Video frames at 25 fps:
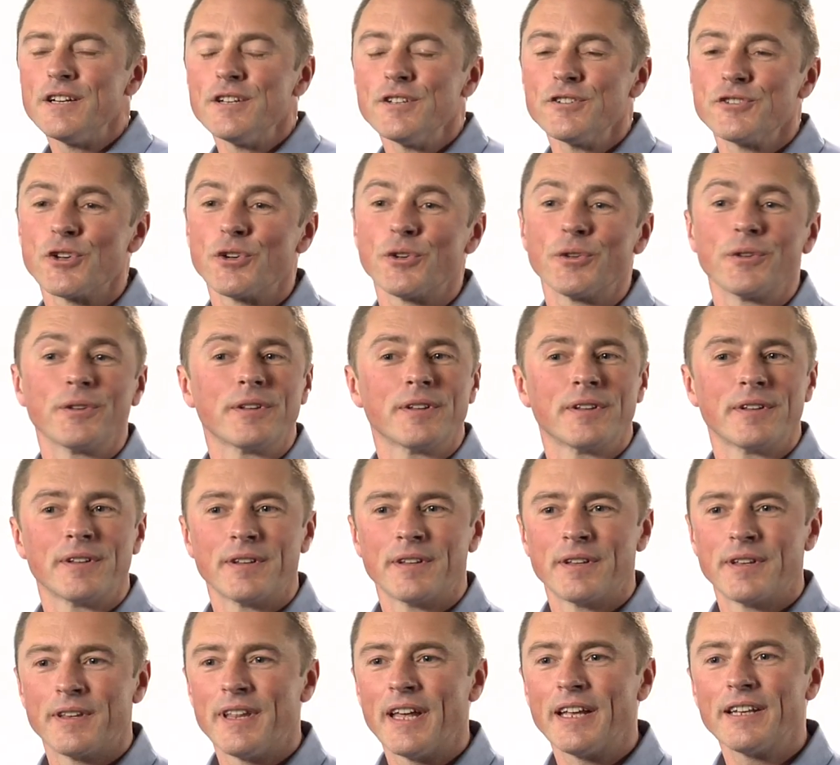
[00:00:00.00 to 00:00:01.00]
So
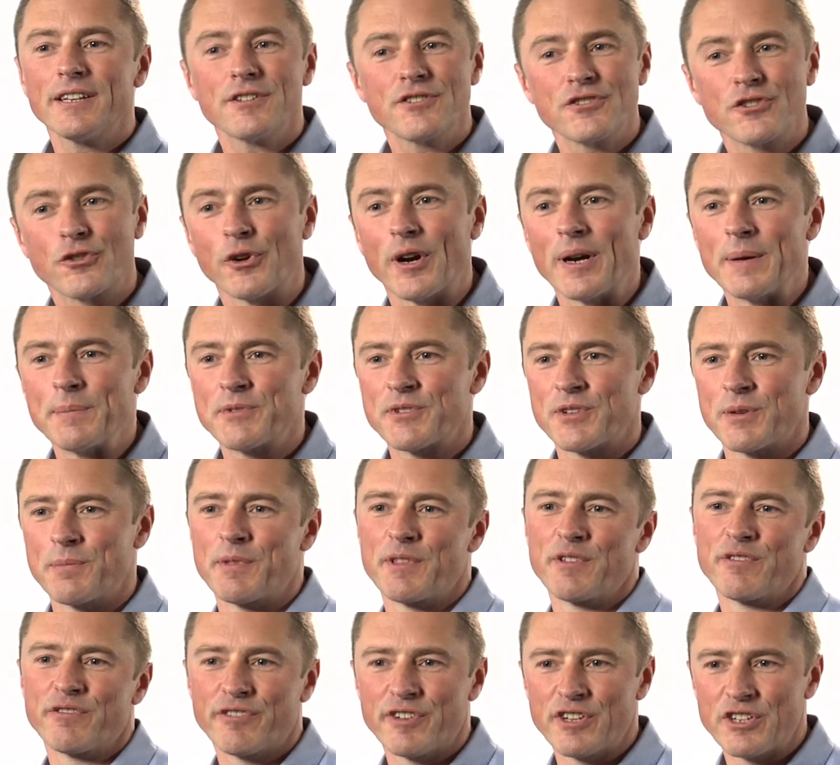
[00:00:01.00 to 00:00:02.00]
that describes some
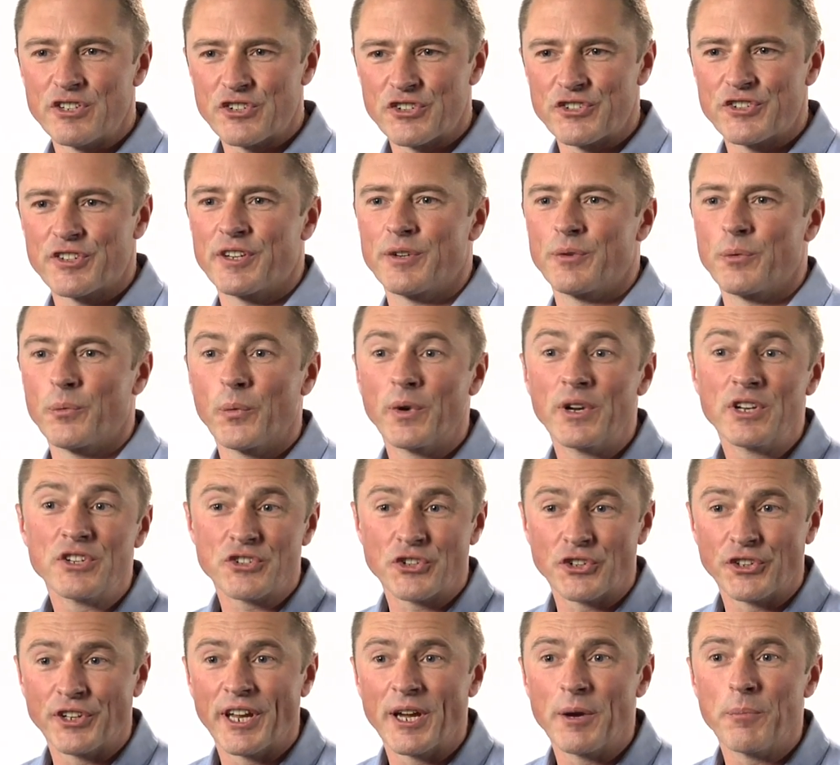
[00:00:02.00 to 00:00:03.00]
of the features in
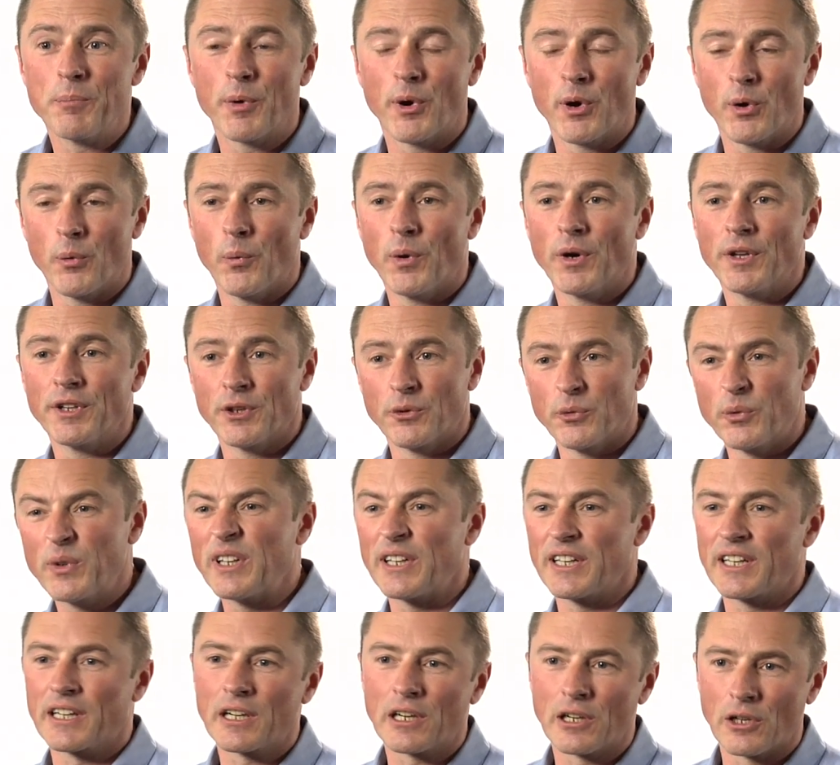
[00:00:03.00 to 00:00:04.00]
Windchill 9.1 that
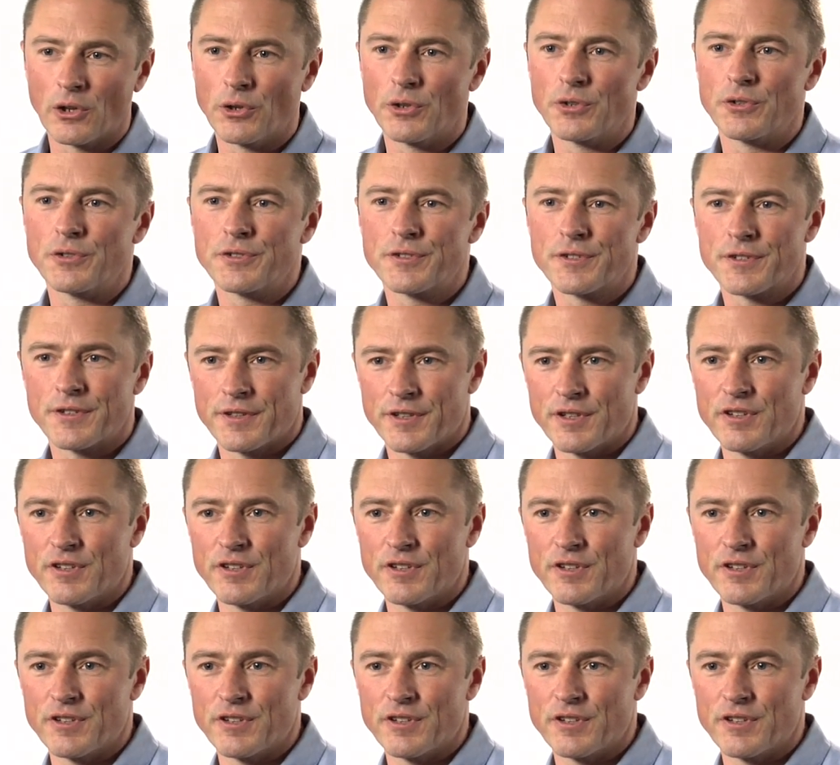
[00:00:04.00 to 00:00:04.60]
really close